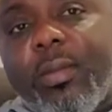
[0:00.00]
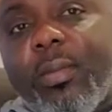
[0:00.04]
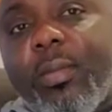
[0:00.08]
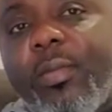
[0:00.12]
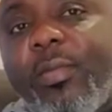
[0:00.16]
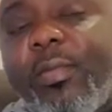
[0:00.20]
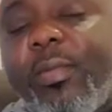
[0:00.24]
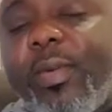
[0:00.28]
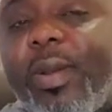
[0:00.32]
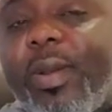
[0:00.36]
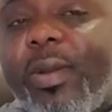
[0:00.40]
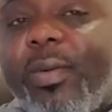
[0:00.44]

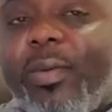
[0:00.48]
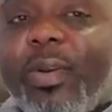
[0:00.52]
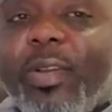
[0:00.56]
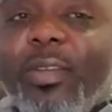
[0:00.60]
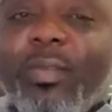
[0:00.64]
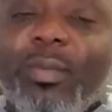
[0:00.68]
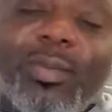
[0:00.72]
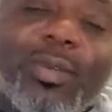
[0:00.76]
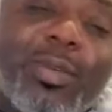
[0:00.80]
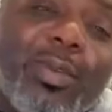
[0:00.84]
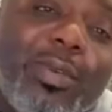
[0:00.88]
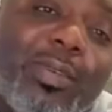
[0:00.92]
before I
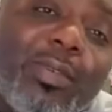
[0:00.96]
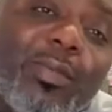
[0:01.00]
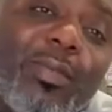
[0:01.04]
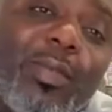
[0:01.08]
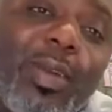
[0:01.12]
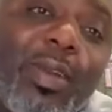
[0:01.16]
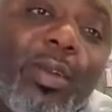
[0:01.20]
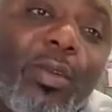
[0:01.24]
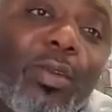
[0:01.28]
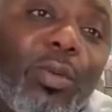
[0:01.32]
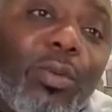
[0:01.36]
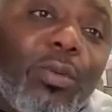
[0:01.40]
rest, because if
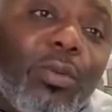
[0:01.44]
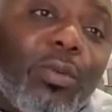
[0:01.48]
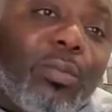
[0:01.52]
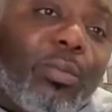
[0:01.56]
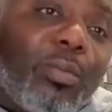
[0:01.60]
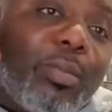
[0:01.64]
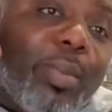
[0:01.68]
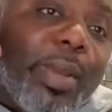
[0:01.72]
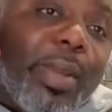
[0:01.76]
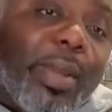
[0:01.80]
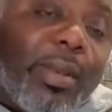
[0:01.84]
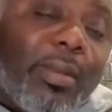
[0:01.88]
I go to
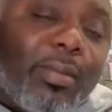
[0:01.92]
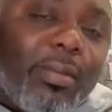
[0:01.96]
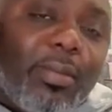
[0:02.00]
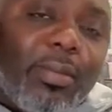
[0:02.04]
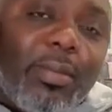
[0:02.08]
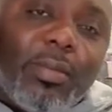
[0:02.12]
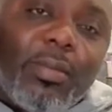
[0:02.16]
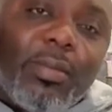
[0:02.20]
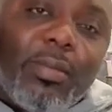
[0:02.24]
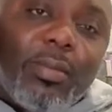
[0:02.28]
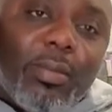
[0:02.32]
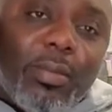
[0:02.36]
bed,
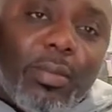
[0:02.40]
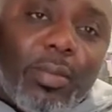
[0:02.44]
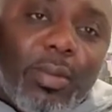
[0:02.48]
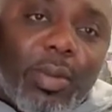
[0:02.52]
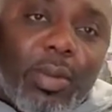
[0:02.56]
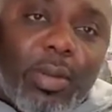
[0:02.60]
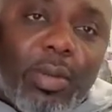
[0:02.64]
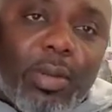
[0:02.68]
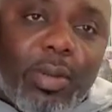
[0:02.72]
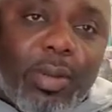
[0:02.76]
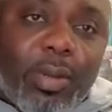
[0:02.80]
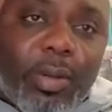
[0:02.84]

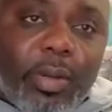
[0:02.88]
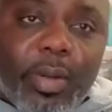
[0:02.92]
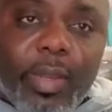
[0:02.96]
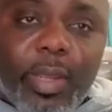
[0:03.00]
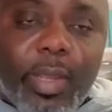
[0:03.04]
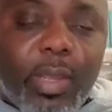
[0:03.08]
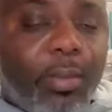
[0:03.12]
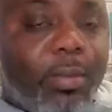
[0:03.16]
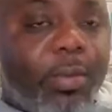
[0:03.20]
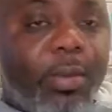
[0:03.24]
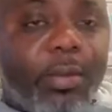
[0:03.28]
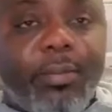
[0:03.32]

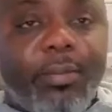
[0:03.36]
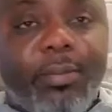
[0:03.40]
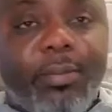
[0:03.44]
then